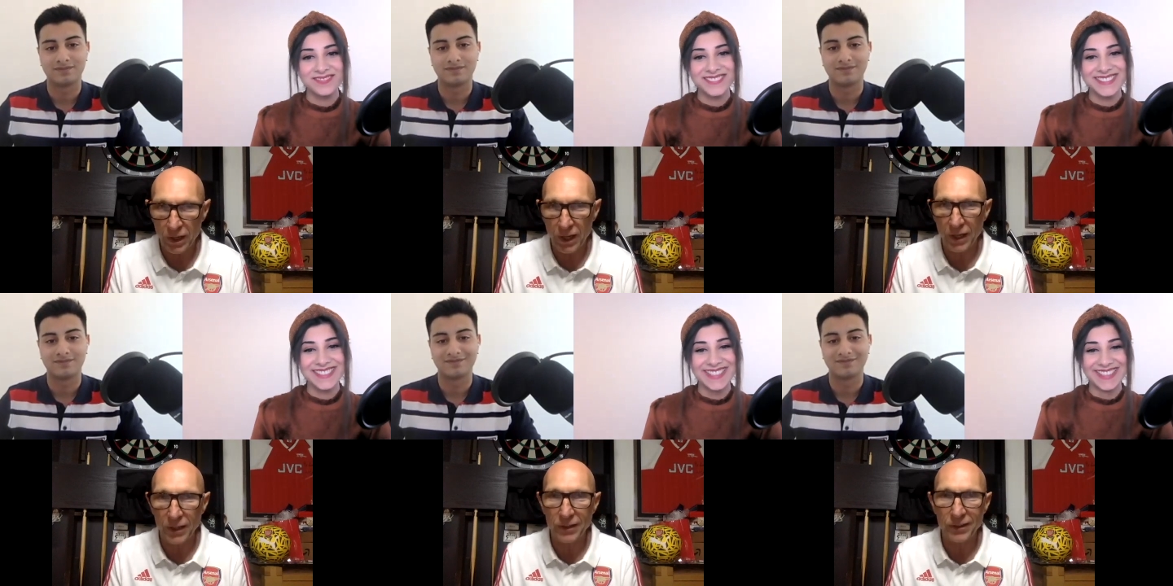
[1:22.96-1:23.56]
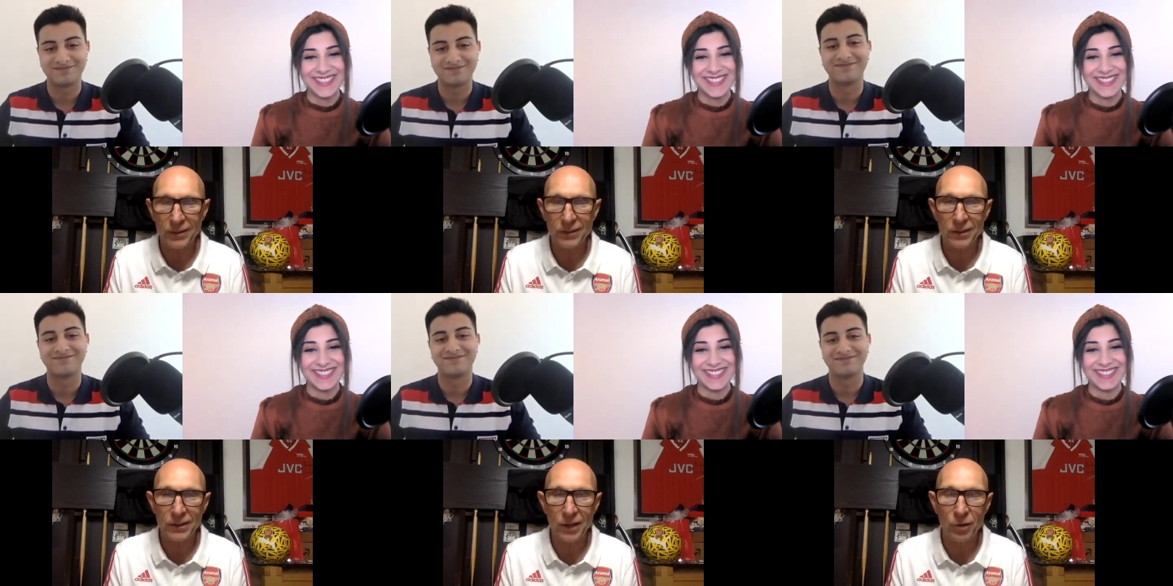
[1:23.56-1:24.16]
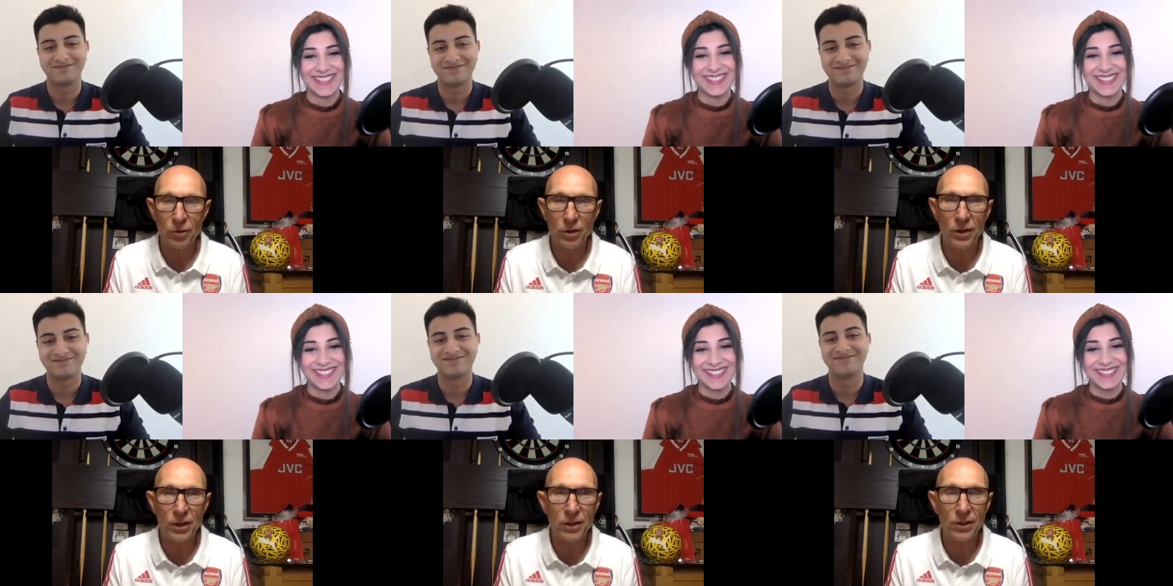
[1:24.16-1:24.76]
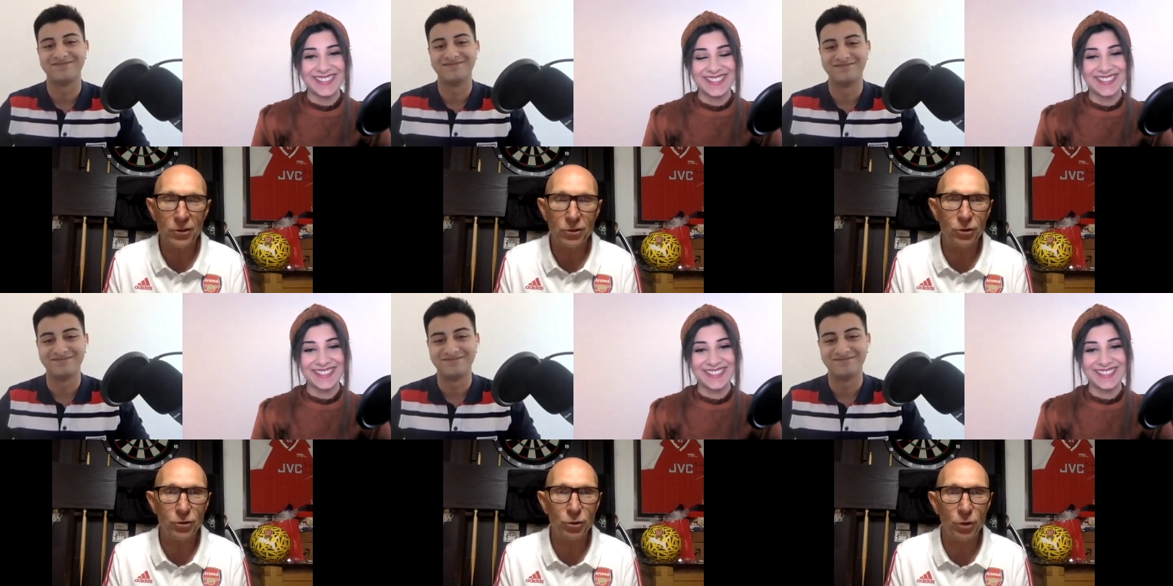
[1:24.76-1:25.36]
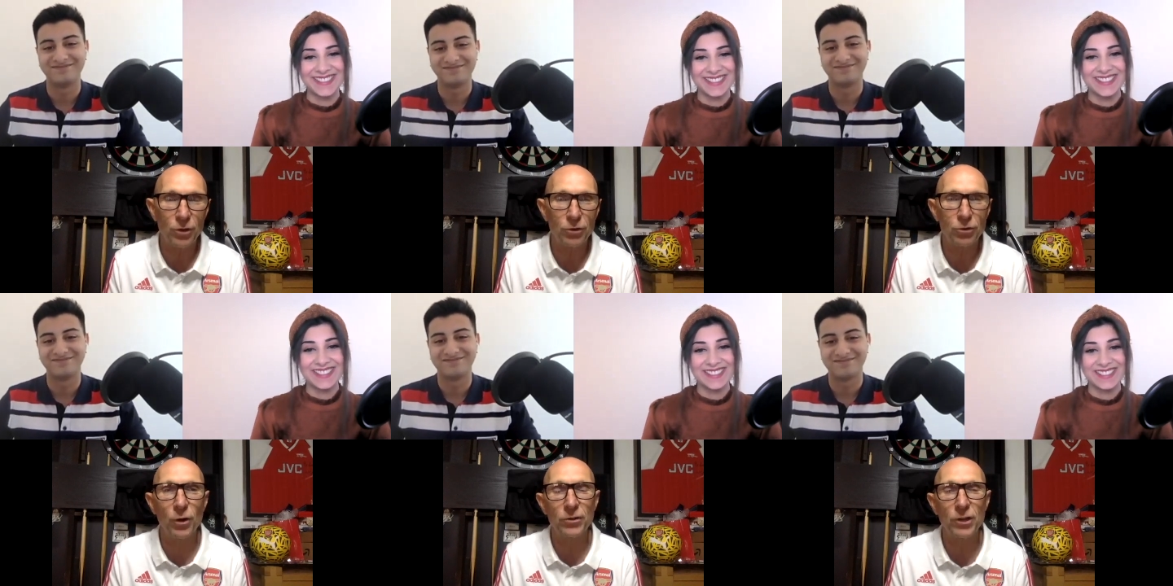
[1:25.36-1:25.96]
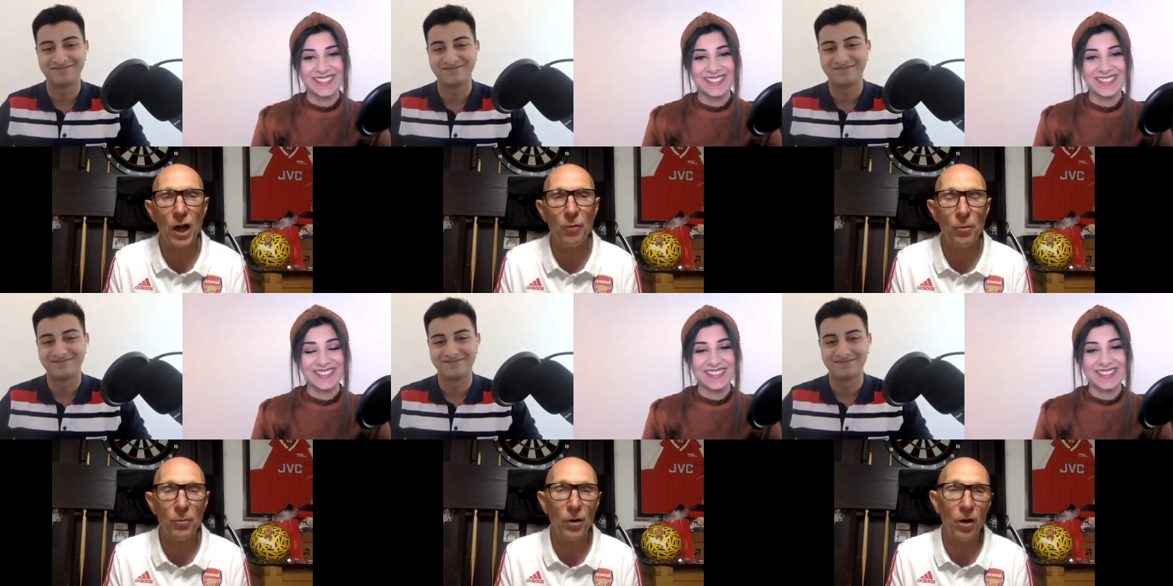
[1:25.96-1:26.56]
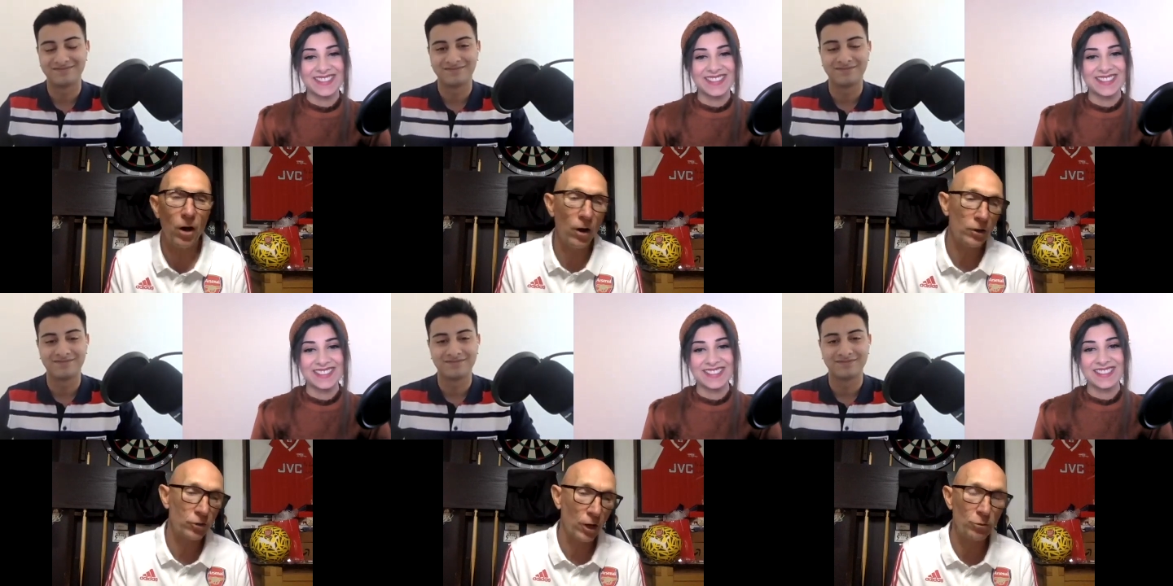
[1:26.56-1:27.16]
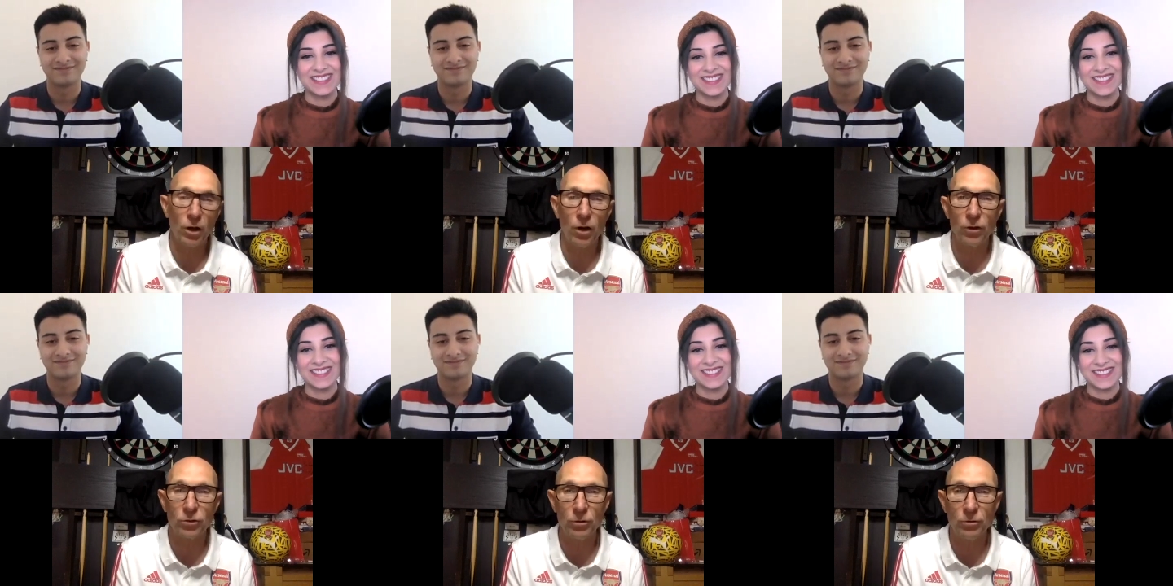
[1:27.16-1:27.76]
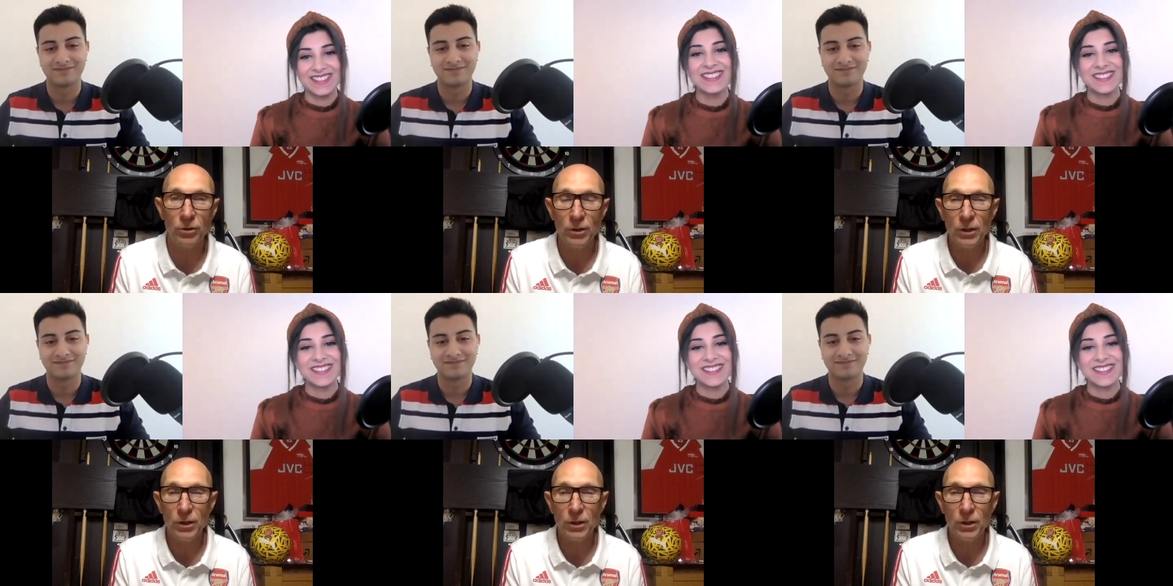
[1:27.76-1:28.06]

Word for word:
Speaker 1: And, you know, mm. the, the choice come, and I, I chose Arsenal.